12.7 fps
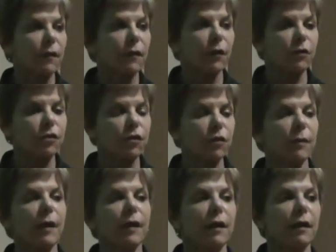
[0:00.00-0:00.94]
There are too
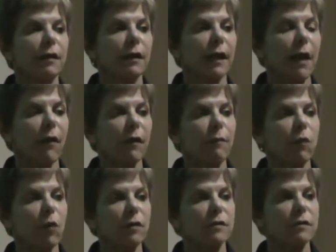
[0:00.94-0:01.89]
many county
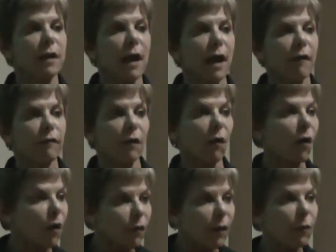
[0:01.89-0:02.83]
board staff that
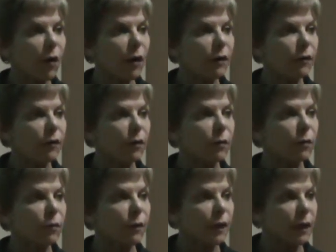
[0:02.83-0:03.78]
all they want to
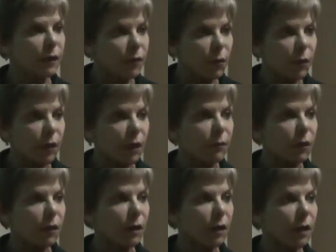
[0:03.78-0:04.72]
do when they get to work in the
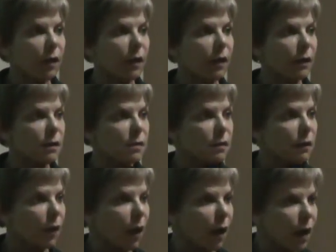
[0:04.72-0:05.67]
morning is
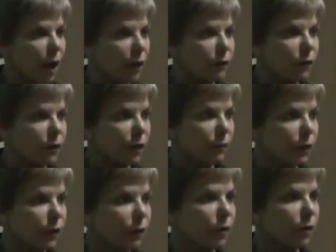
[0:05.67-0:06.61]
log on to their
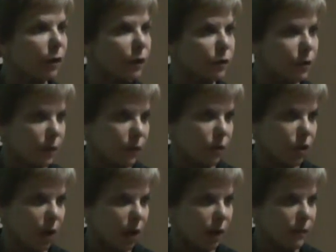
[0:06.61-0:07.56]
computer and do their
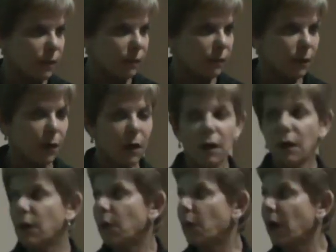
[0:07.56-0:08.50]
jobs.
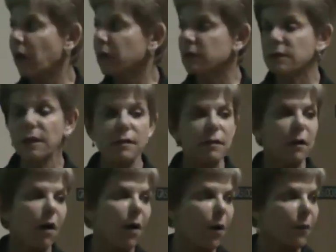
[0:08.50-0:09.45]
Well, it doesn't
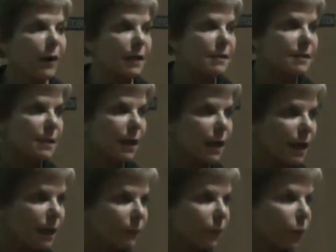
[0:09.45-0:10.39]
always
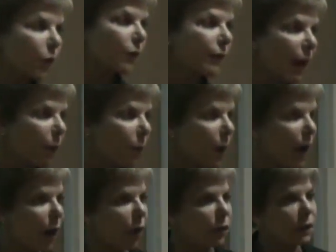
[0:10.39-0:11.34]
work that
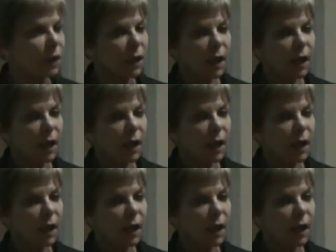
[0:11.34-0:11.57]
well.